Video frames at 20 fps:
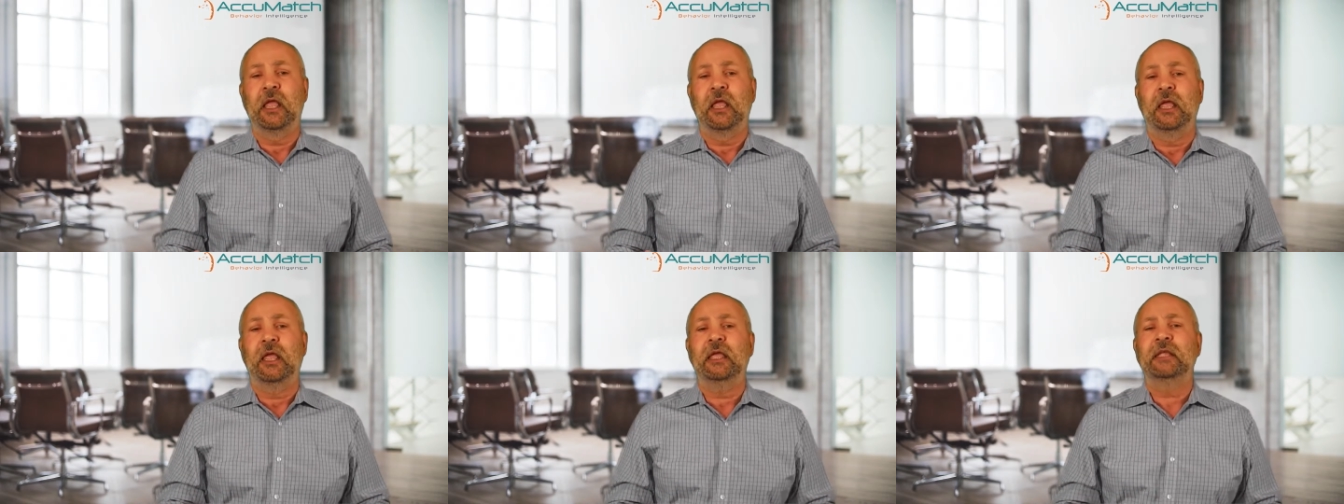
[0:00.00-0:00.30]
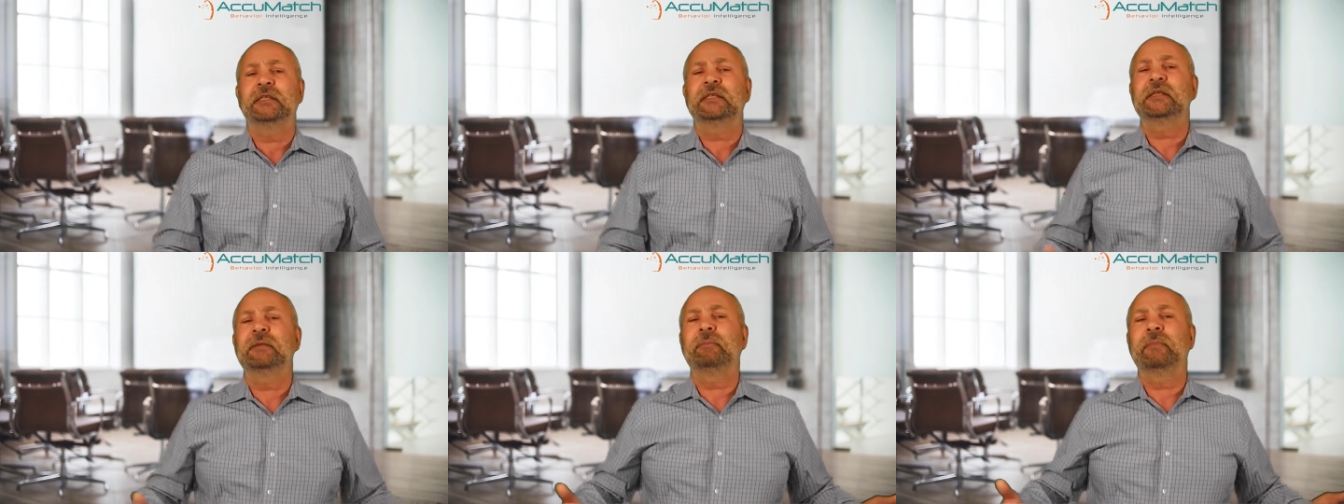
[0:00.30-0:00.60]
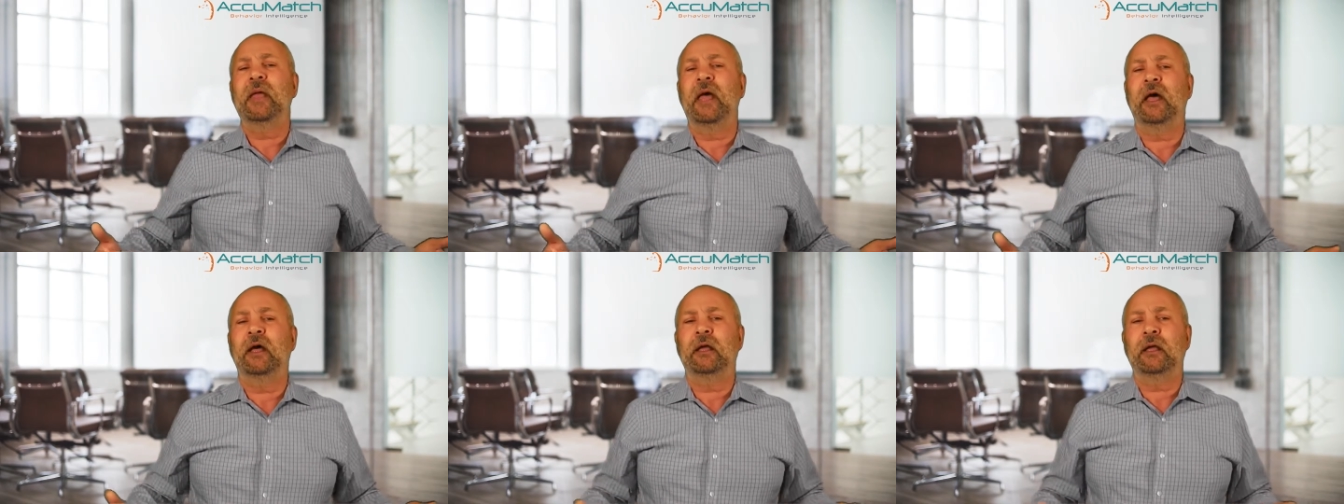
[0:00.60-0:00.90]
It's
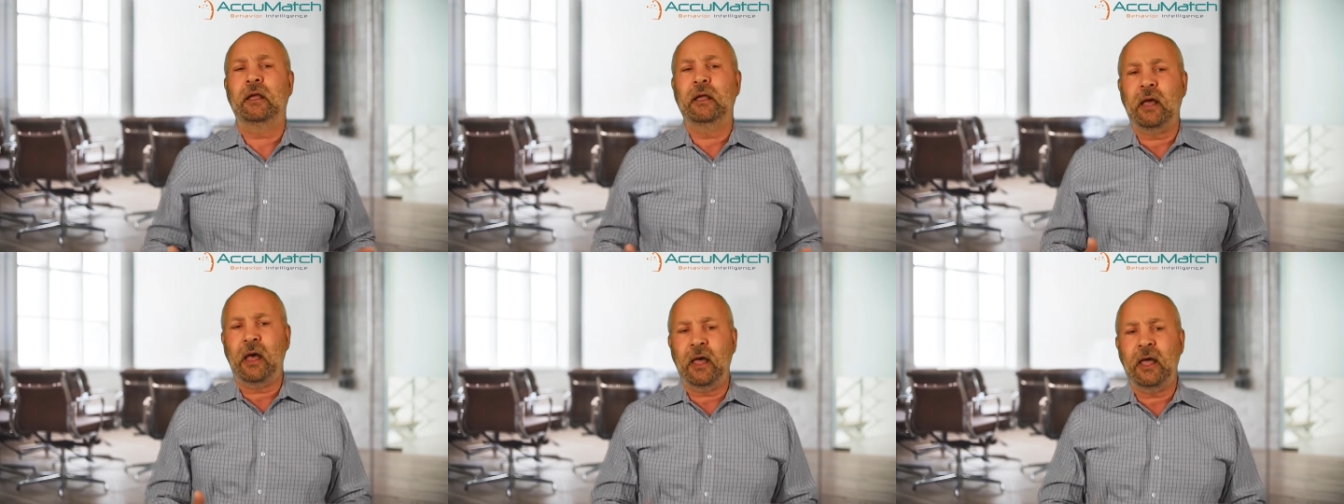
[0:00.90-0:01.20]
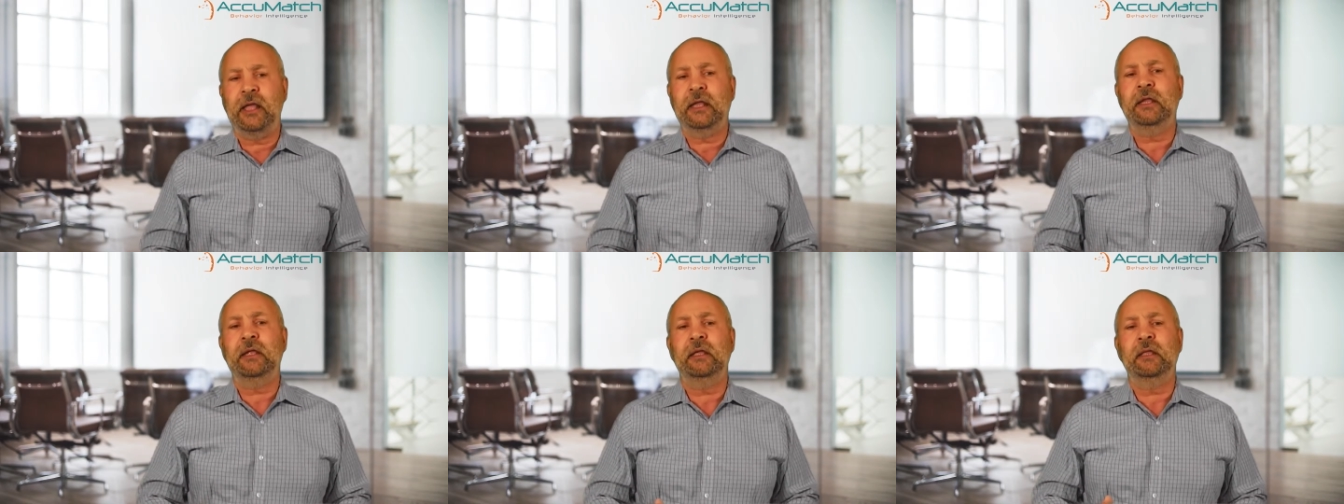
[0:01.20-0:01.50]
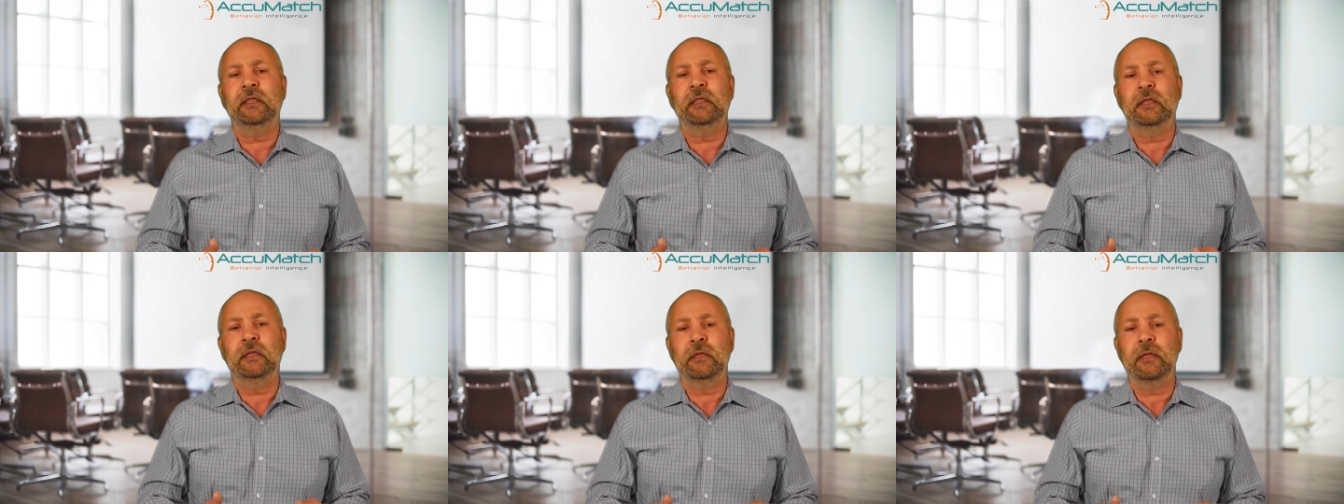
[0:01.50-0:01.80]
about
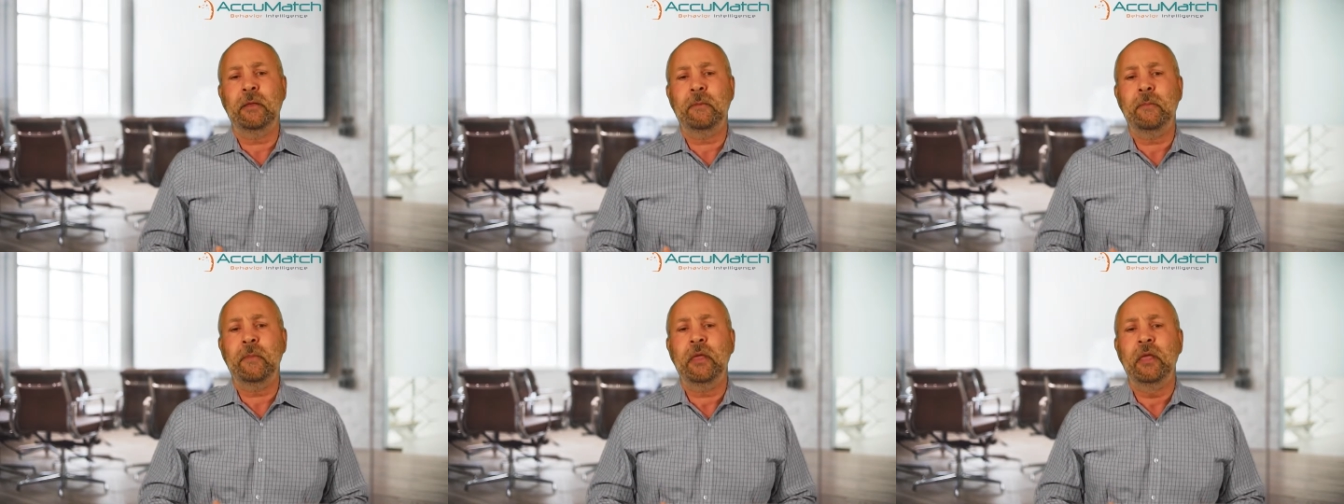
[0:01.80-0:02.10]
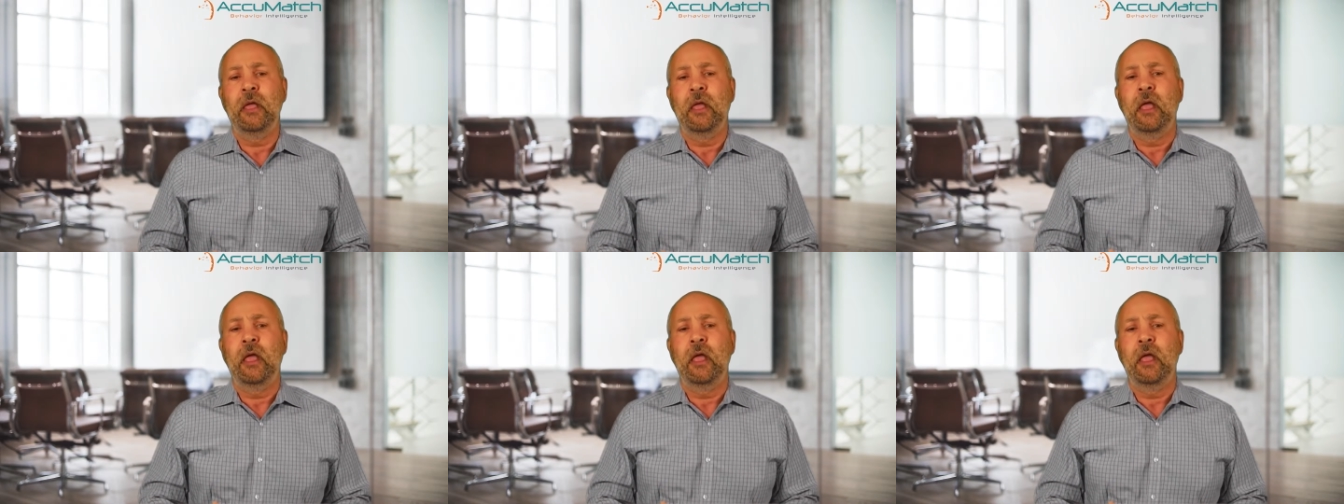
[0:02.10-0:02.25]
guiding them